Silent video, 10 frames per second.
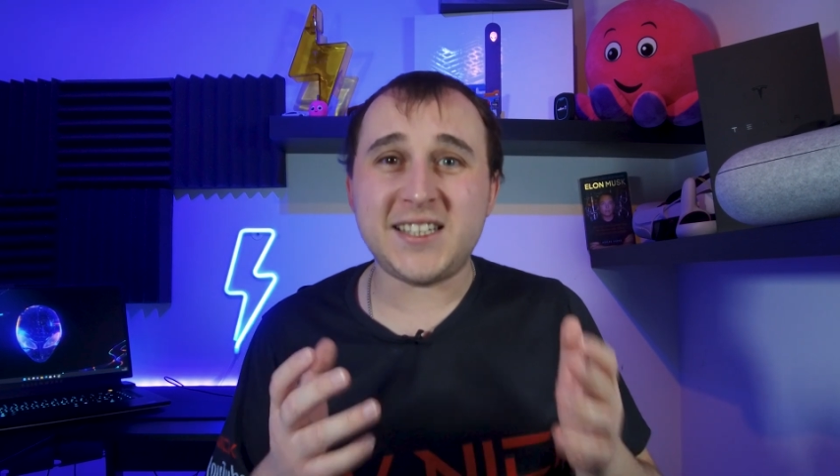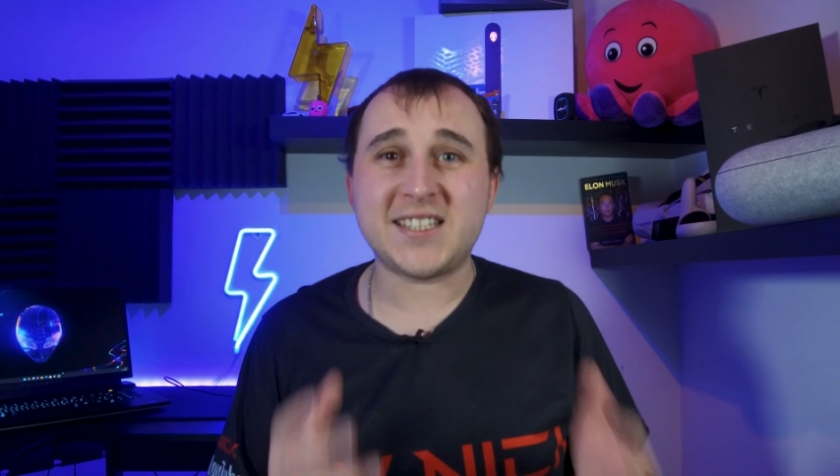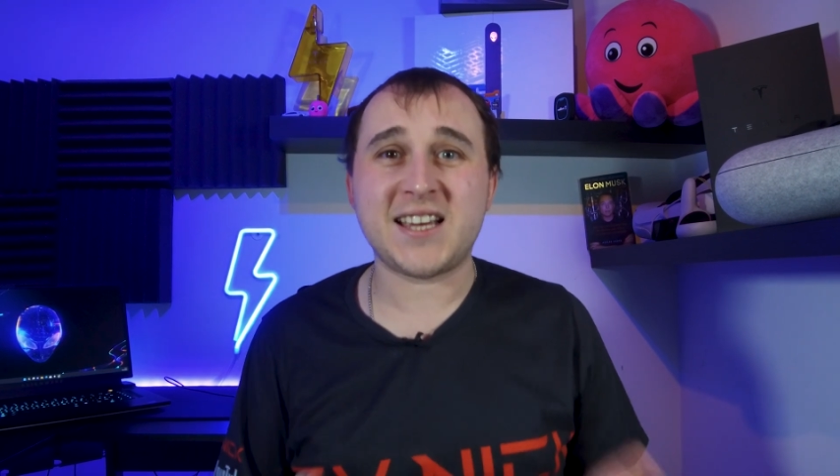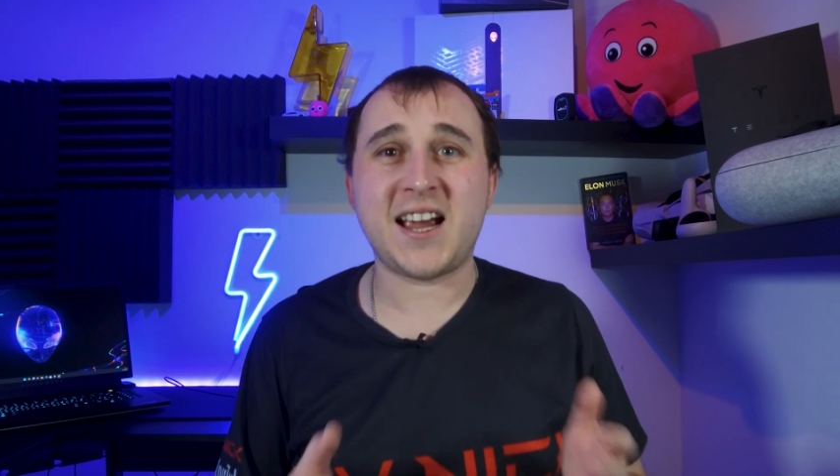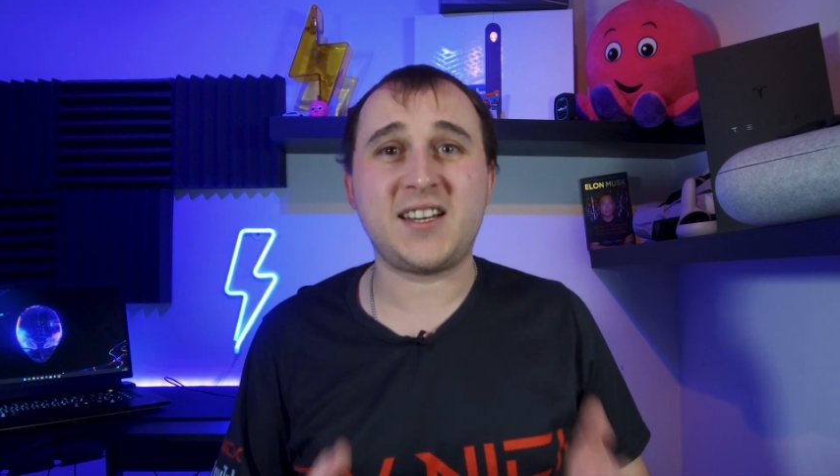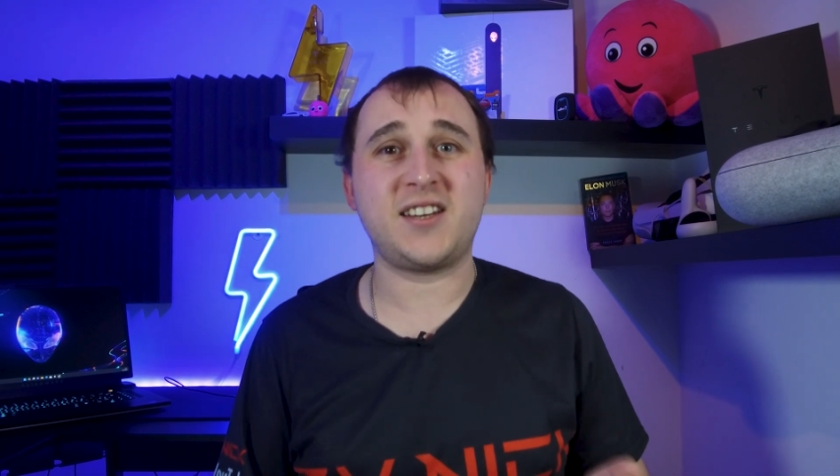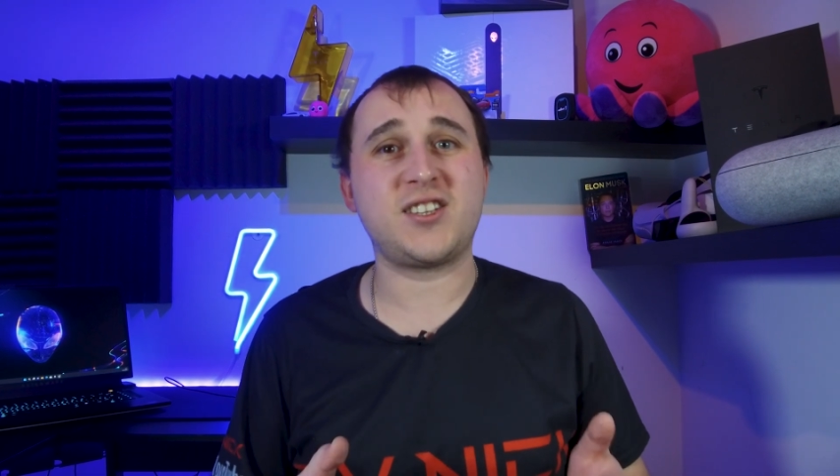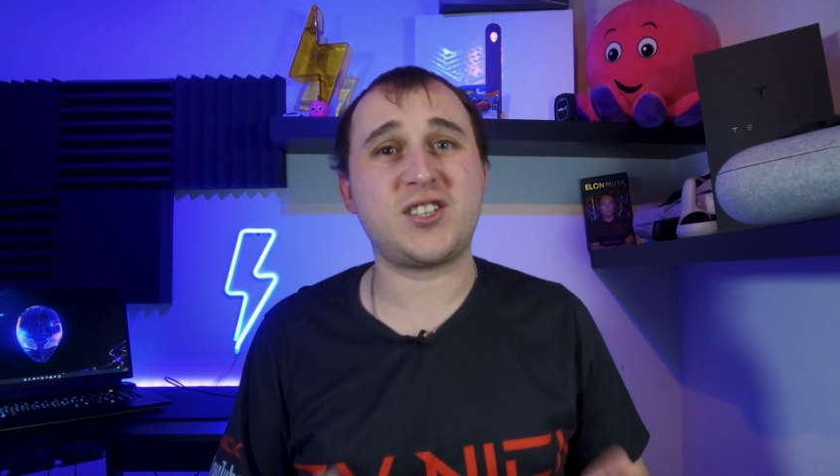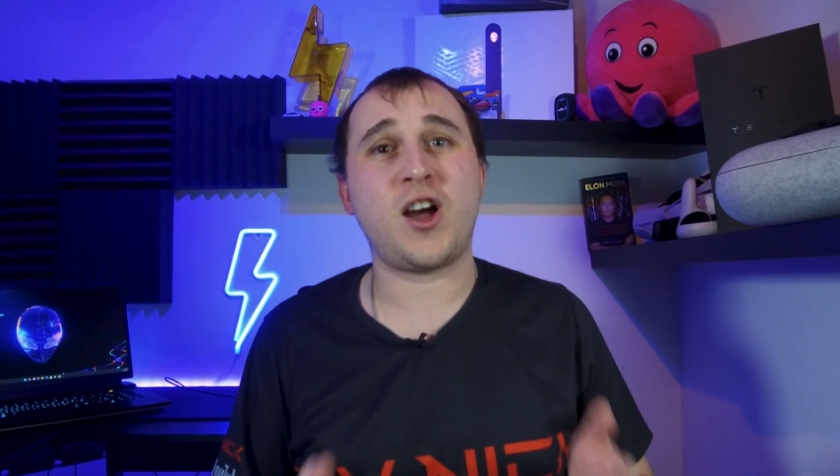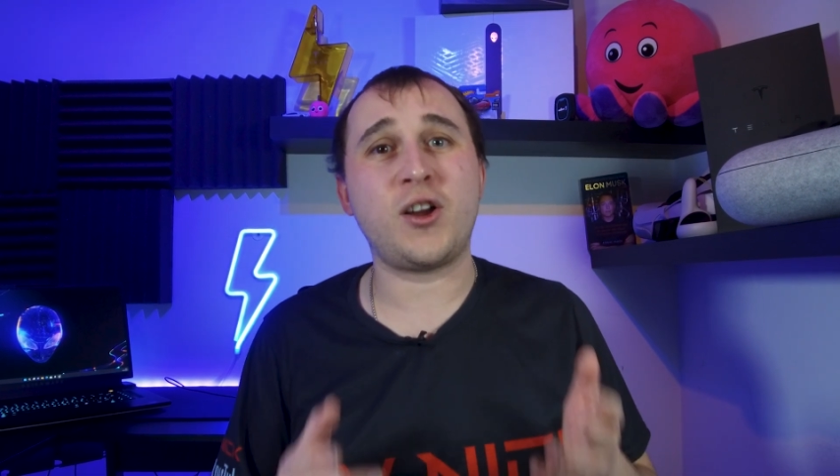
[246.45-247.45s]
decided
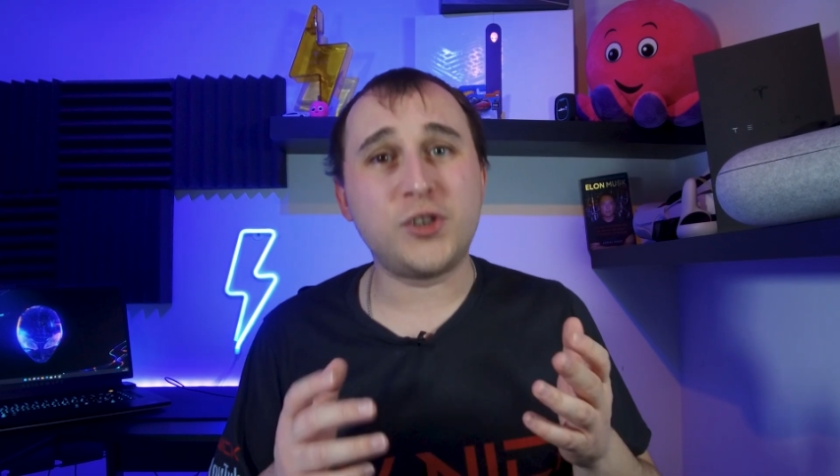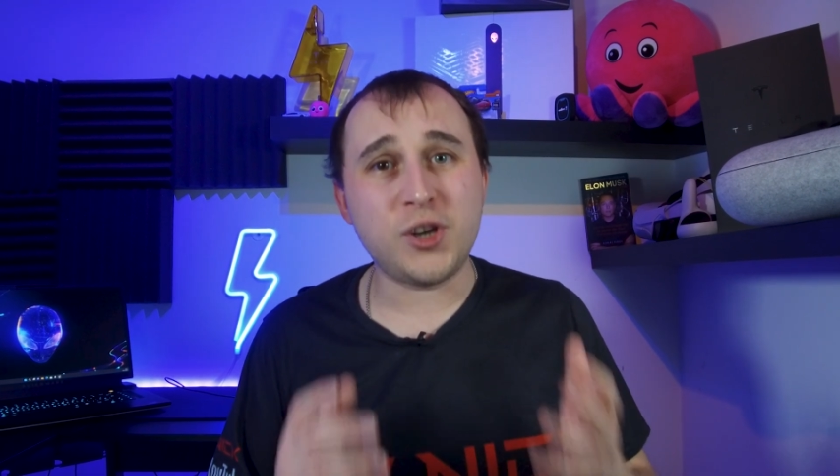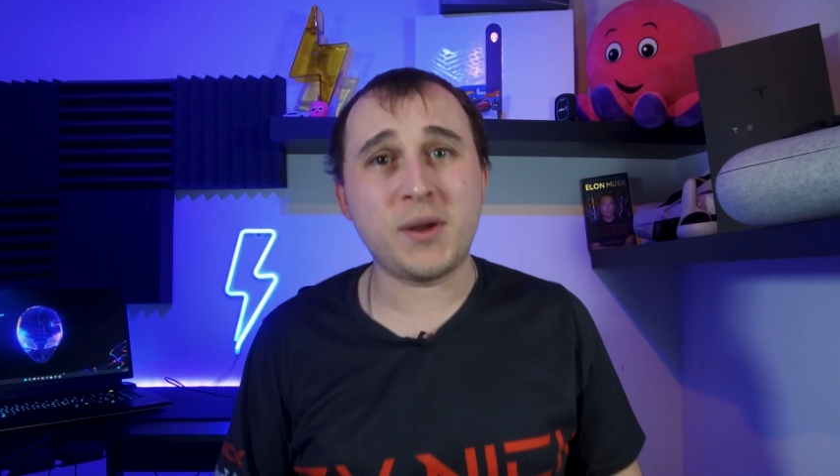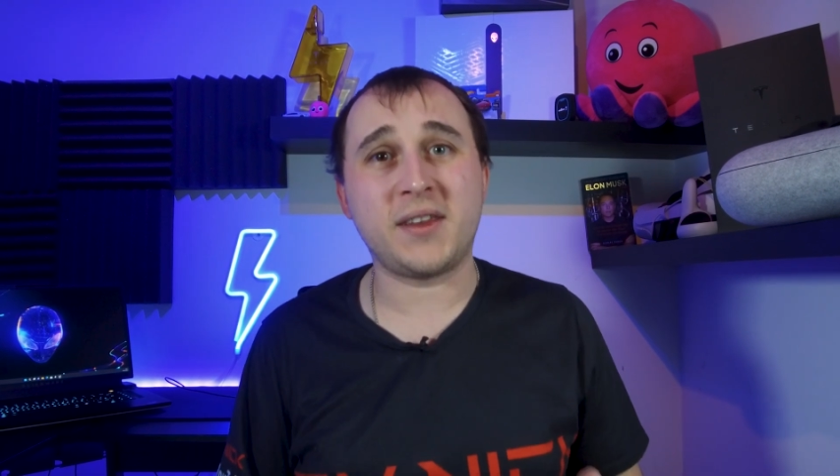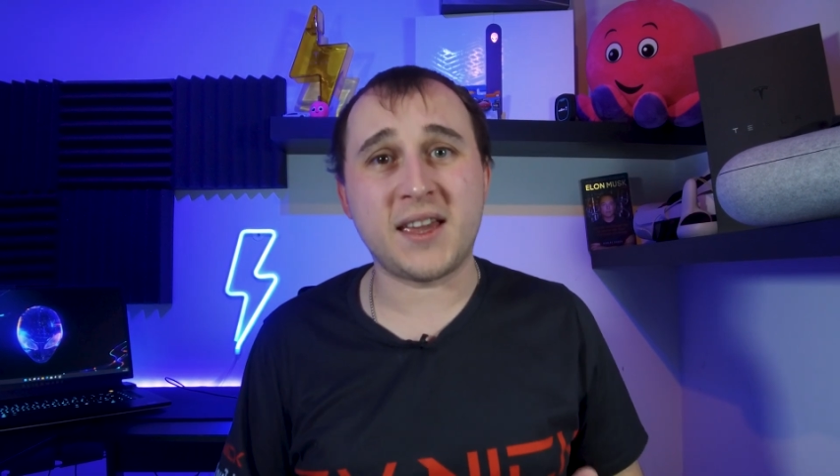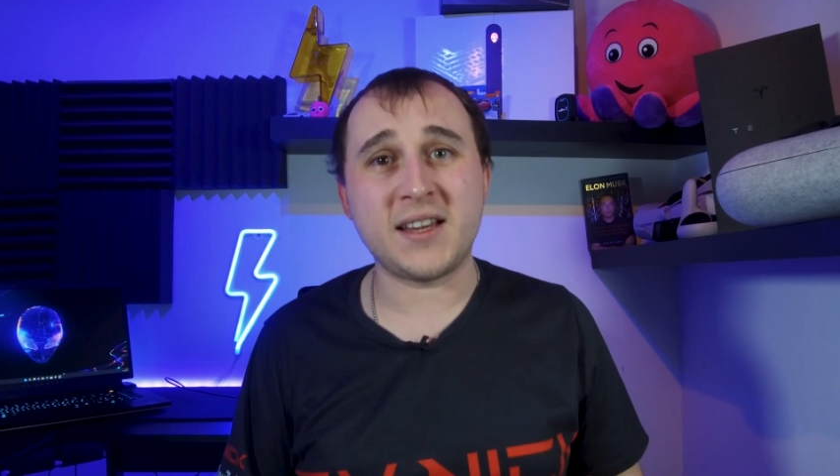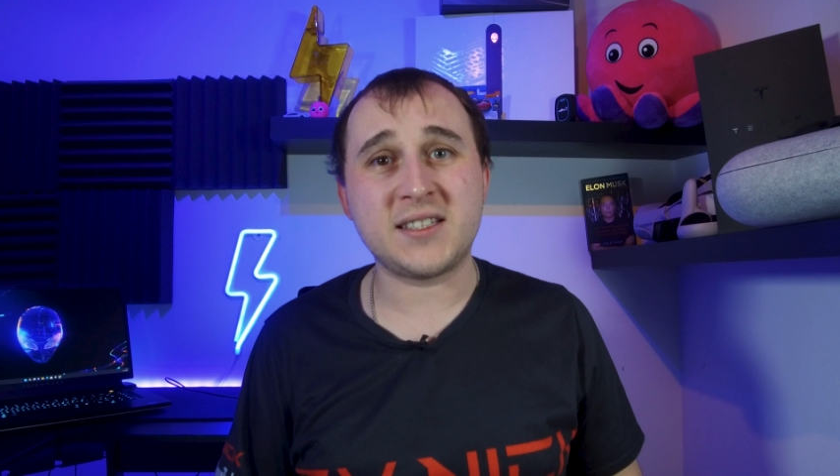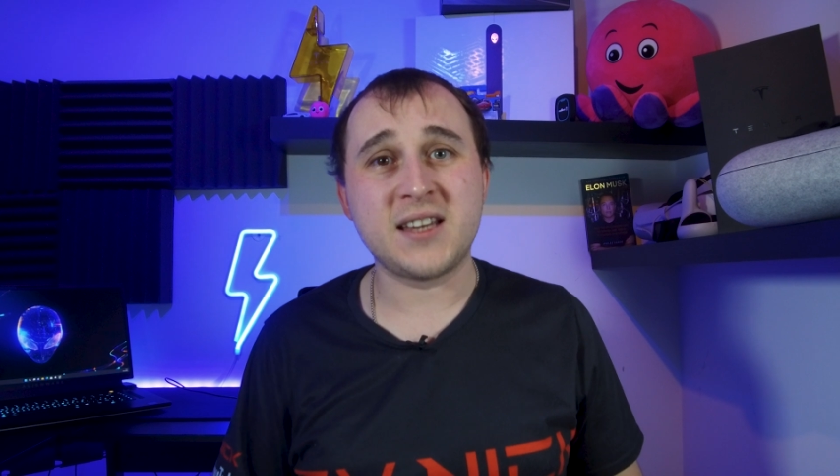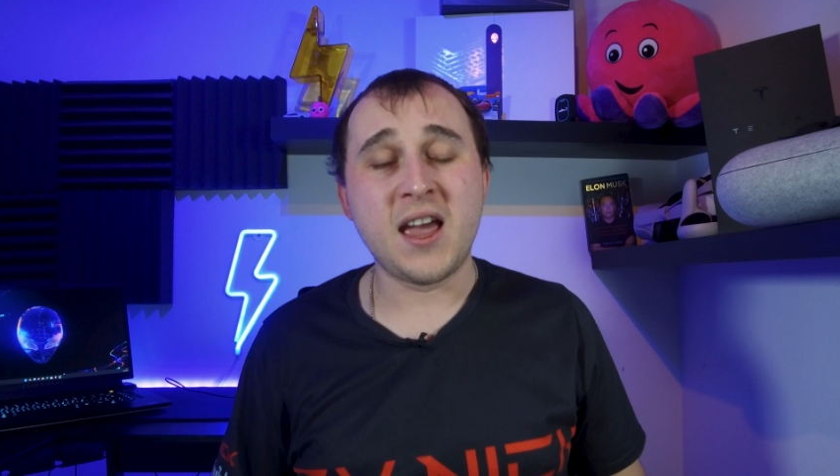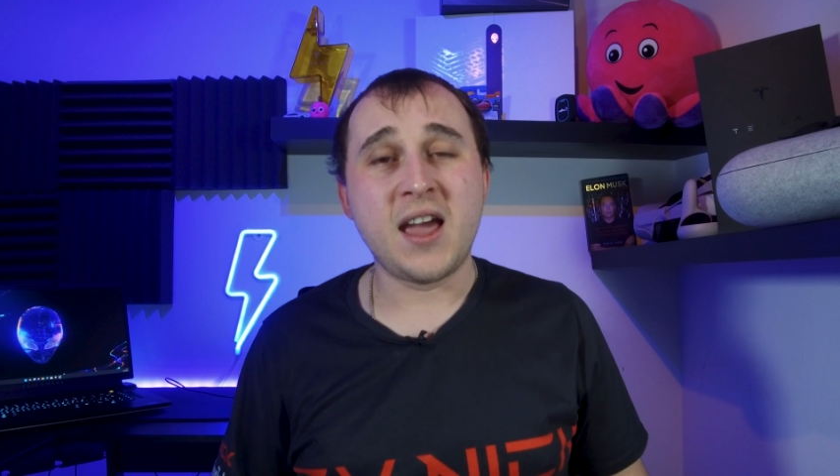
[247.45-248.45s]
to start doing this,